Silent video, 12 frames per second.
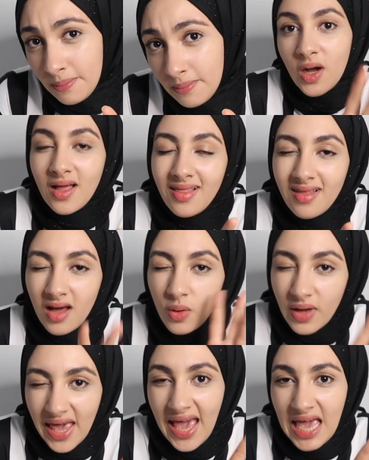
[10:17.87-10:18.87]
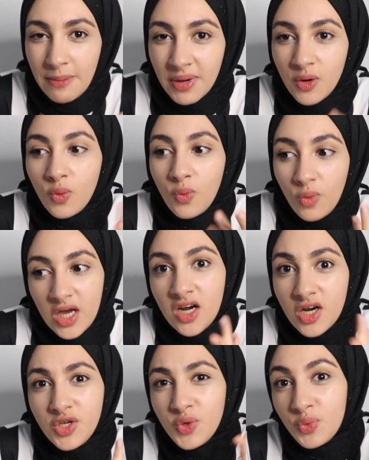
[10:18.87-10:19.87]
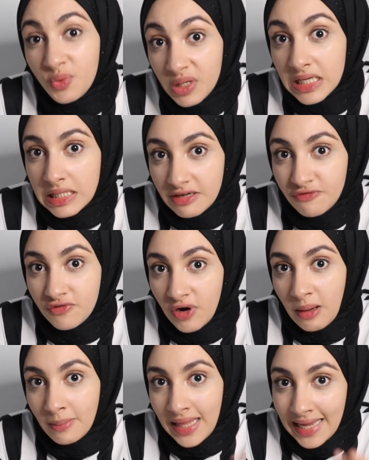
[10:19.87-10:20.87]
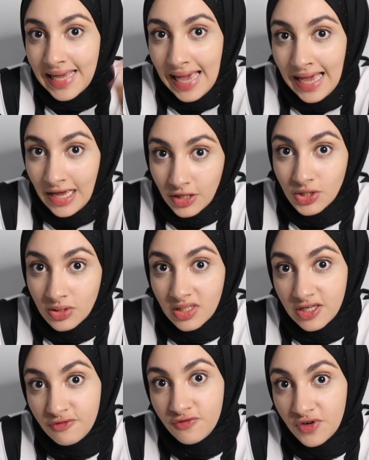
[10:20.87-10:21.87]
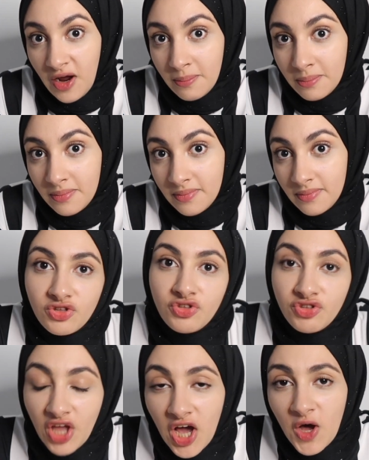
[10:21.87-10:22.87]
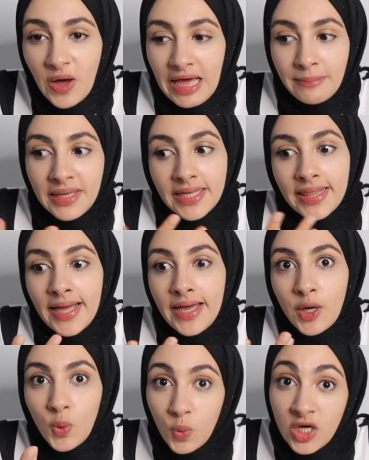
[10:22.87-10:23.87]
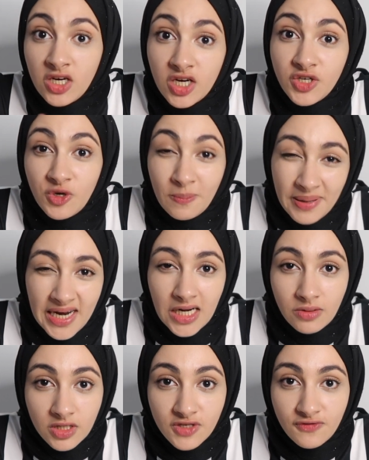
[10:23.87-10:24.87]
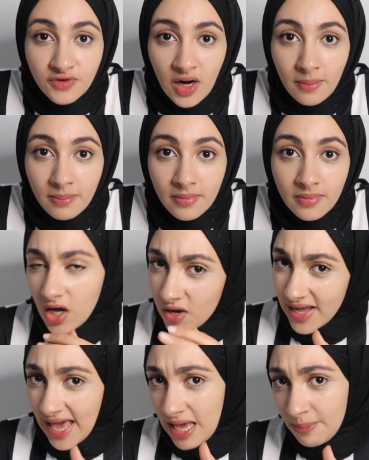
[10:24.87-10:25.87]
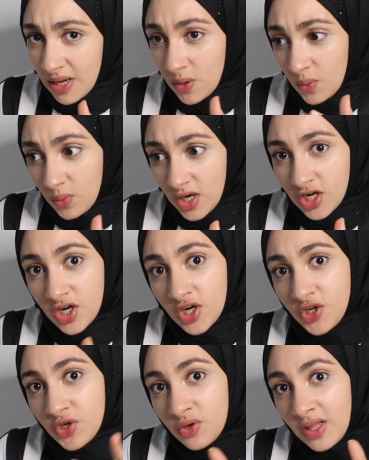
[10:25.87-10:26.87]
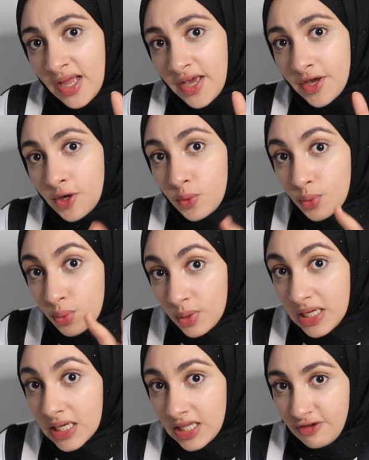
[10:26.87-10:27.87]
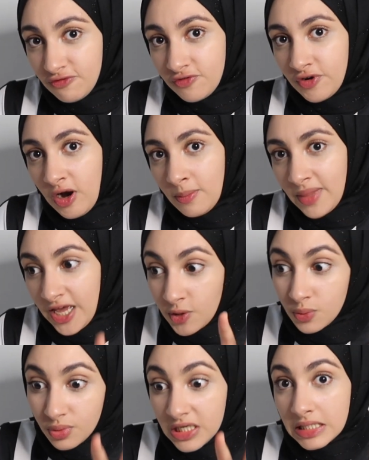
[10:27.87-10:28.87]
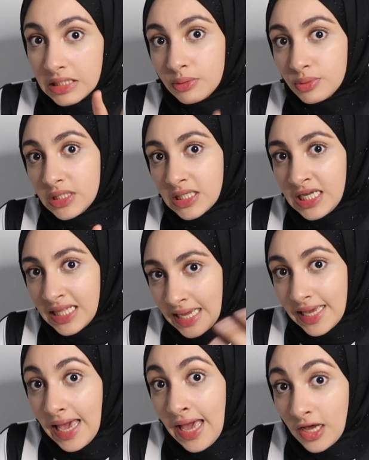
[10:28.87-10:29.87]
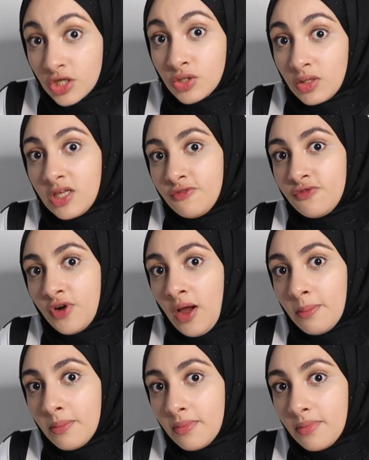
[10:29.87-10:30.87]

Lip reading: Well, okay, but where are you really from? Like, actually from? No, I mean, like, where are your parents from? Okay, but where are you, like, really from? Like, really, like, actually from?